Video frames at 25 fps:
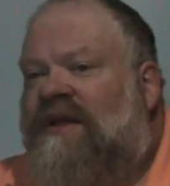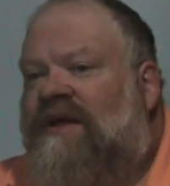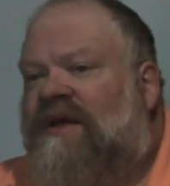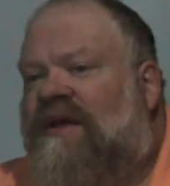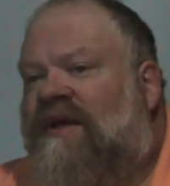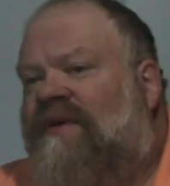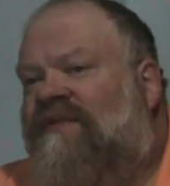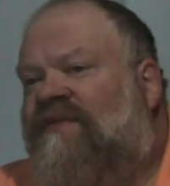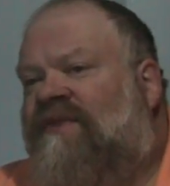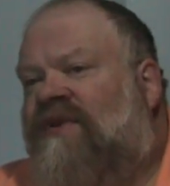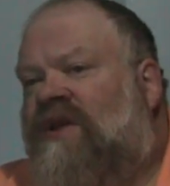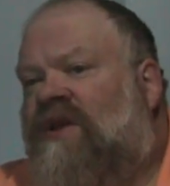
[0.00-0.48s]

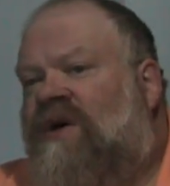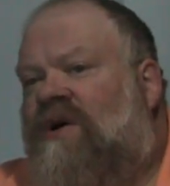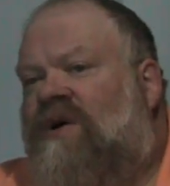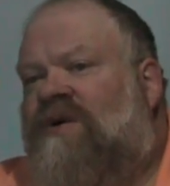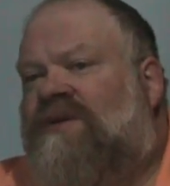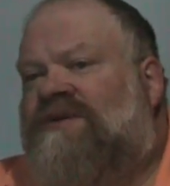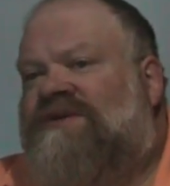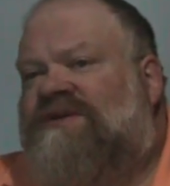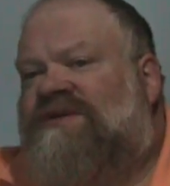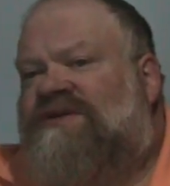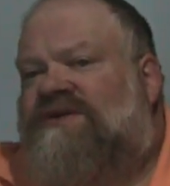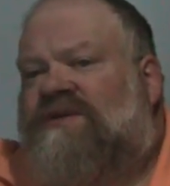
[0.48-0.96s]
if you
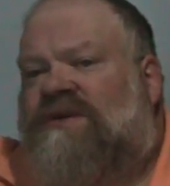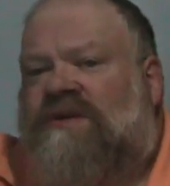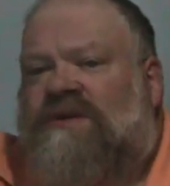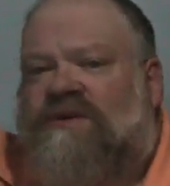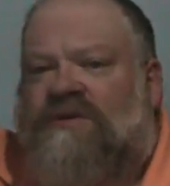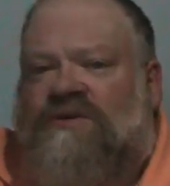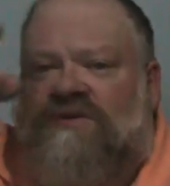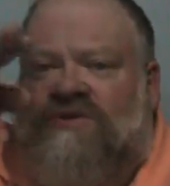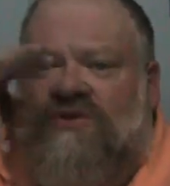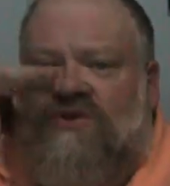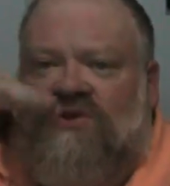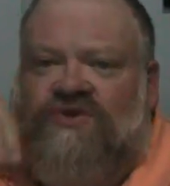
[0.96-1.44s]
notice, a
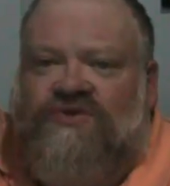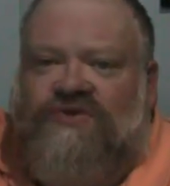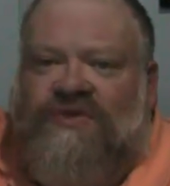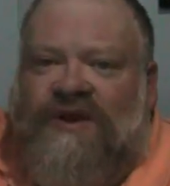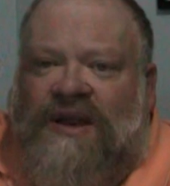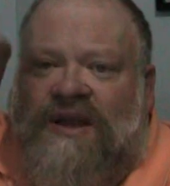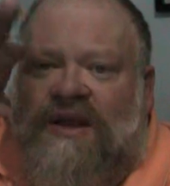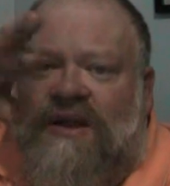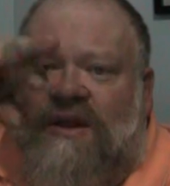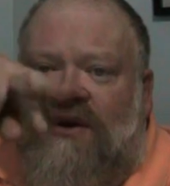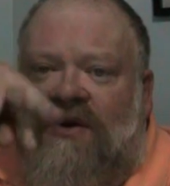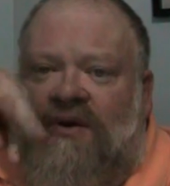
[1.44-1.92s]
circle goes
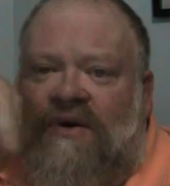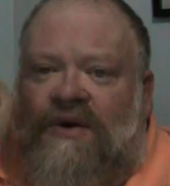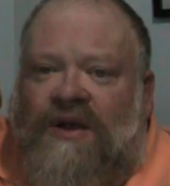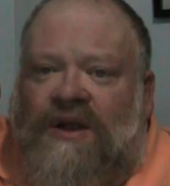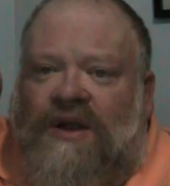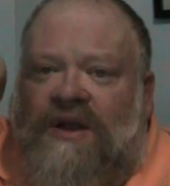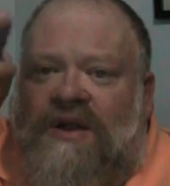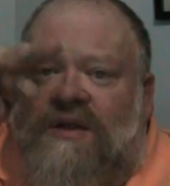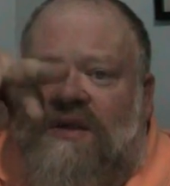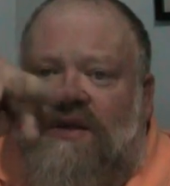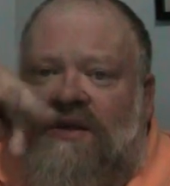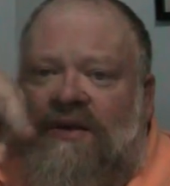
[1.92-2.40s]
round and
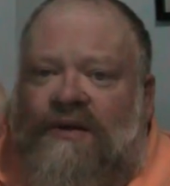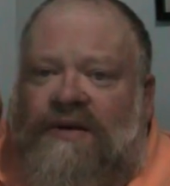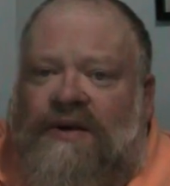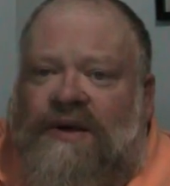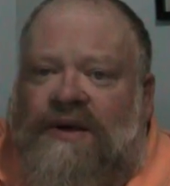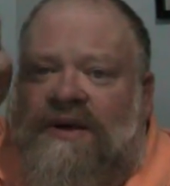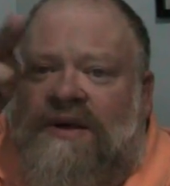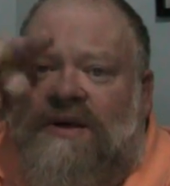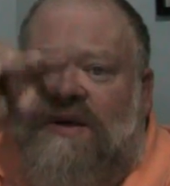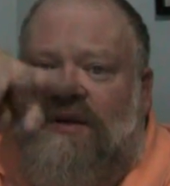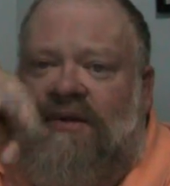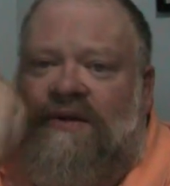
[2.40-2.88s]
round and
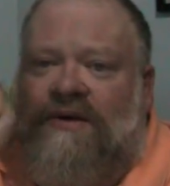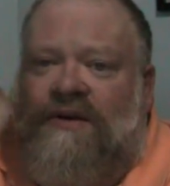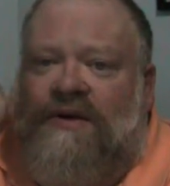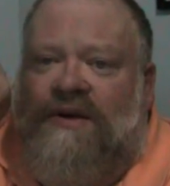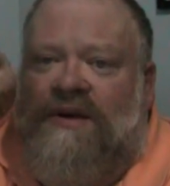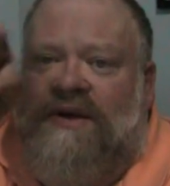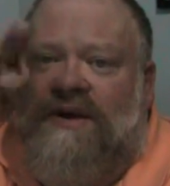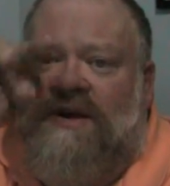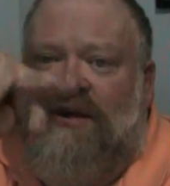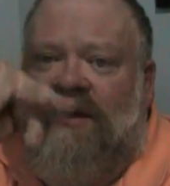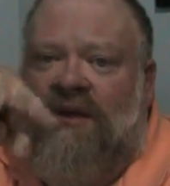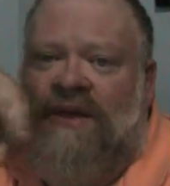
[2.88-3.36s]
round and
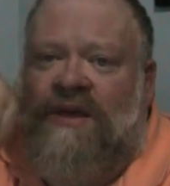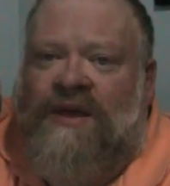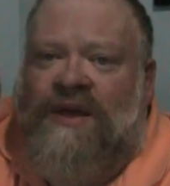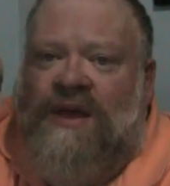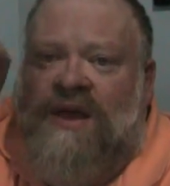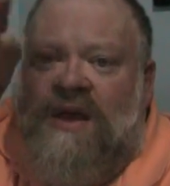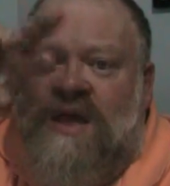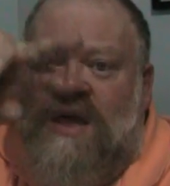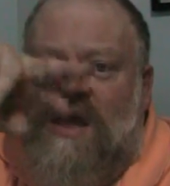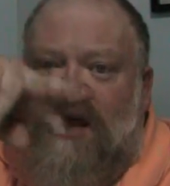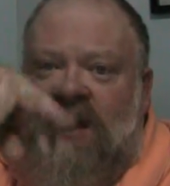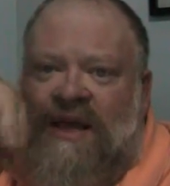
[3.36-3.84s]
round.
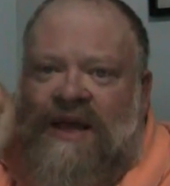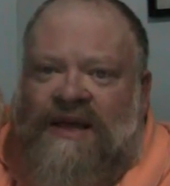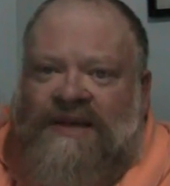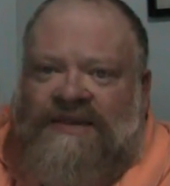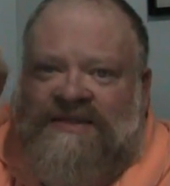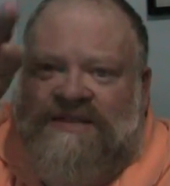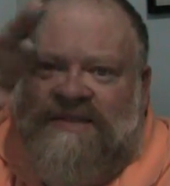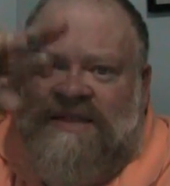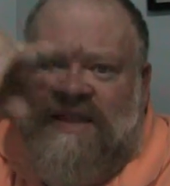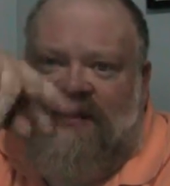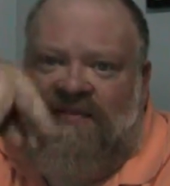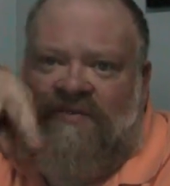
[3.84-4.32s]

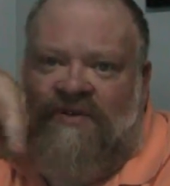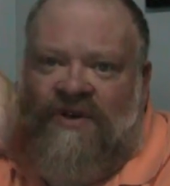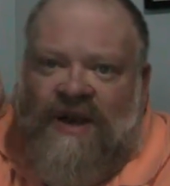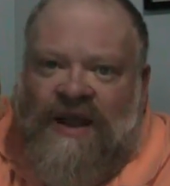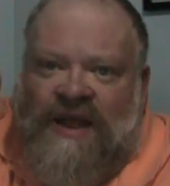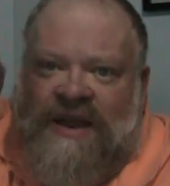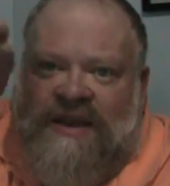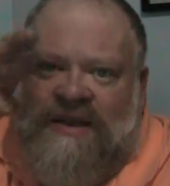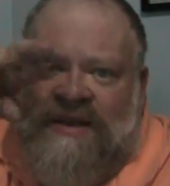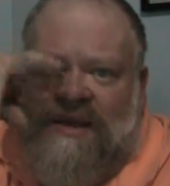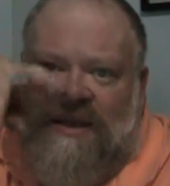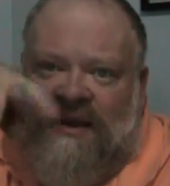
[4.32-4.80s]
It's never
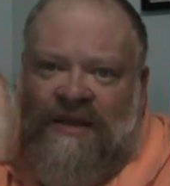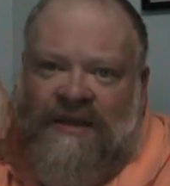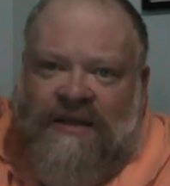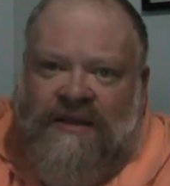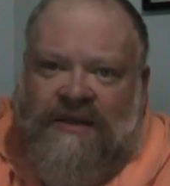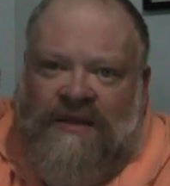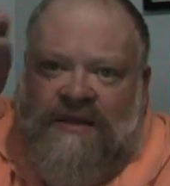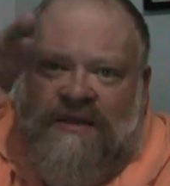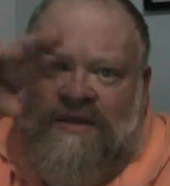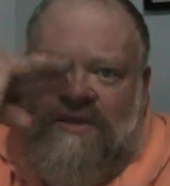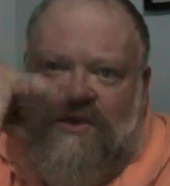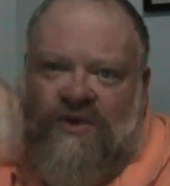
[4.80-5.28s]
ending.
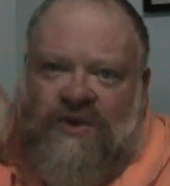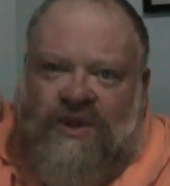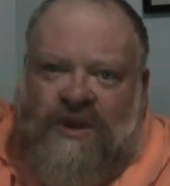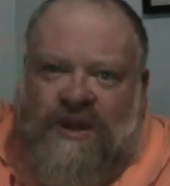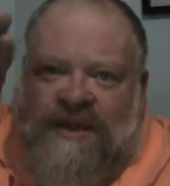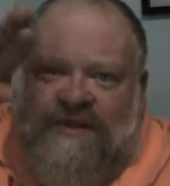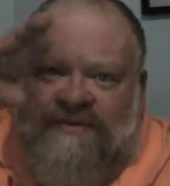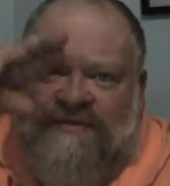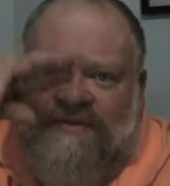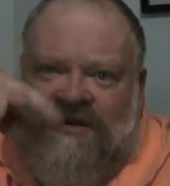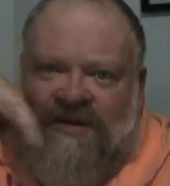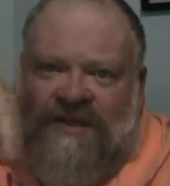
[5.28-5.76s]
You can
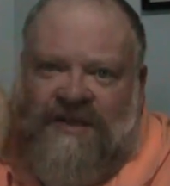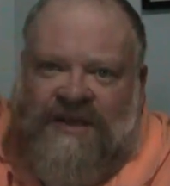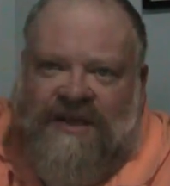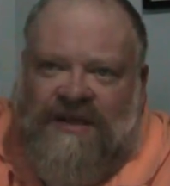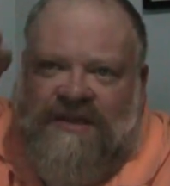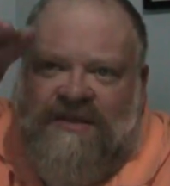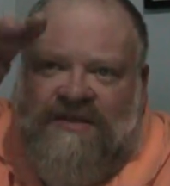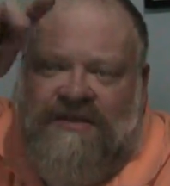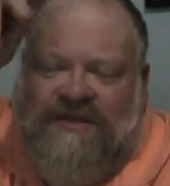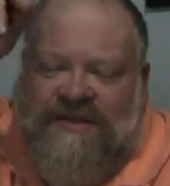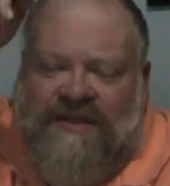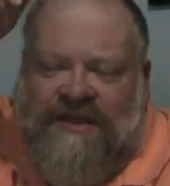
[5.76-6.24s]
never
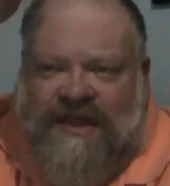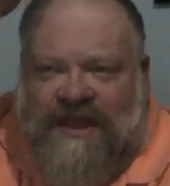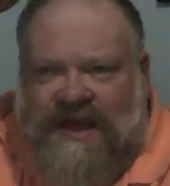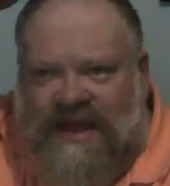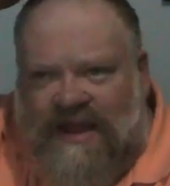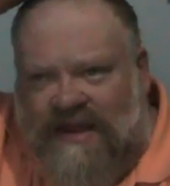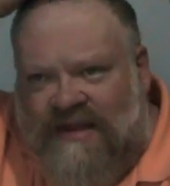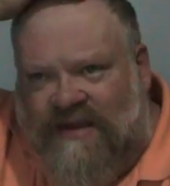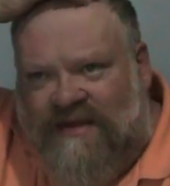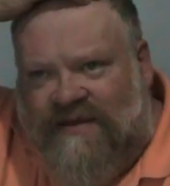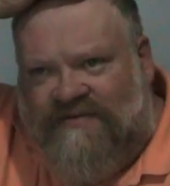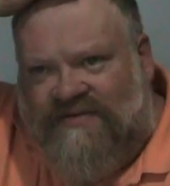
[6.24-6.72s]
get to the
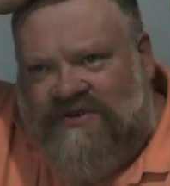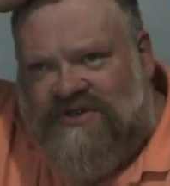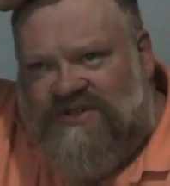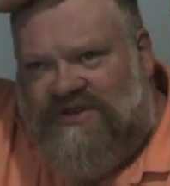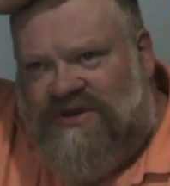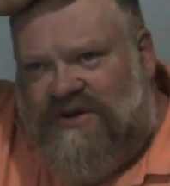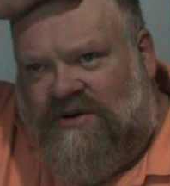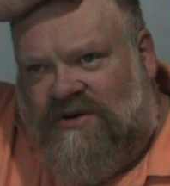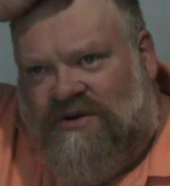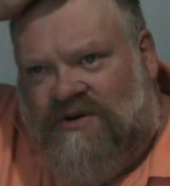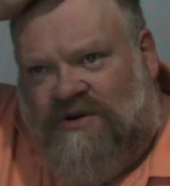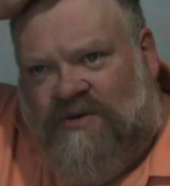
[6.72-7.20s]
end of a
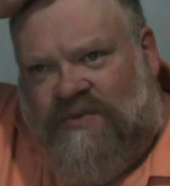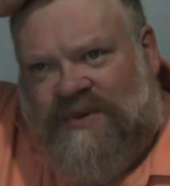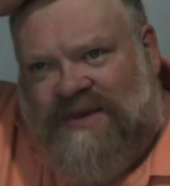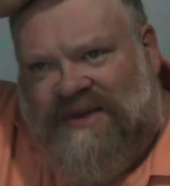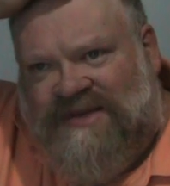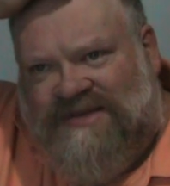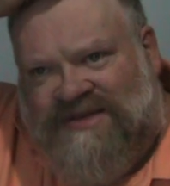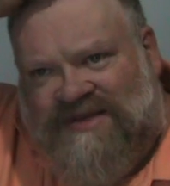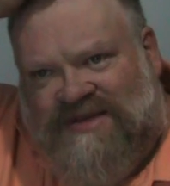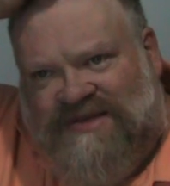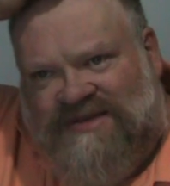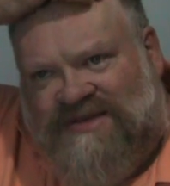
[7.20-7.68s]
circle
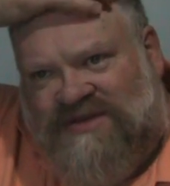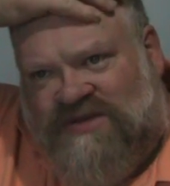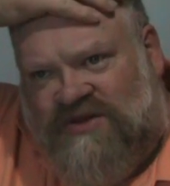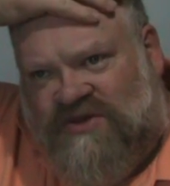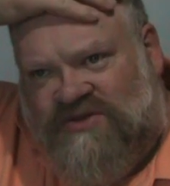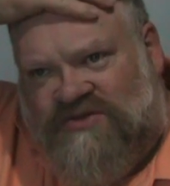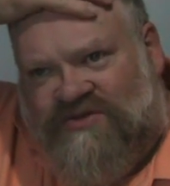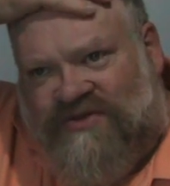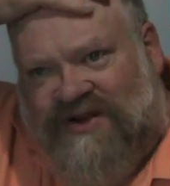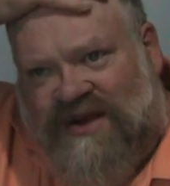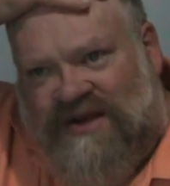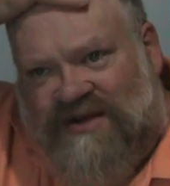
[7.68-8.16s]
because this
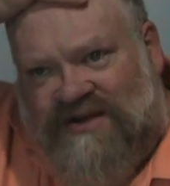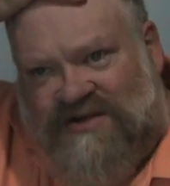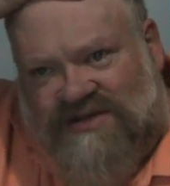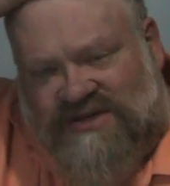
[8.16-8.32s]
goes around in